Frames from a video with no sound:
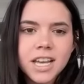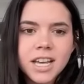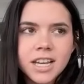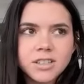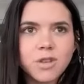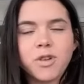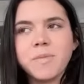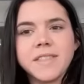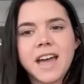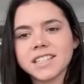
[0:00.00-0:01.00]
So for me,
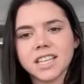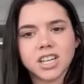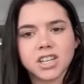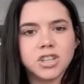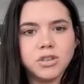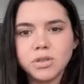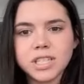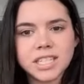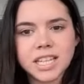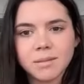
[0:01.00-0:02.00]
that's like a huge
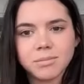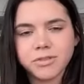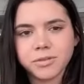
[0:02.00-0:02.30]
step.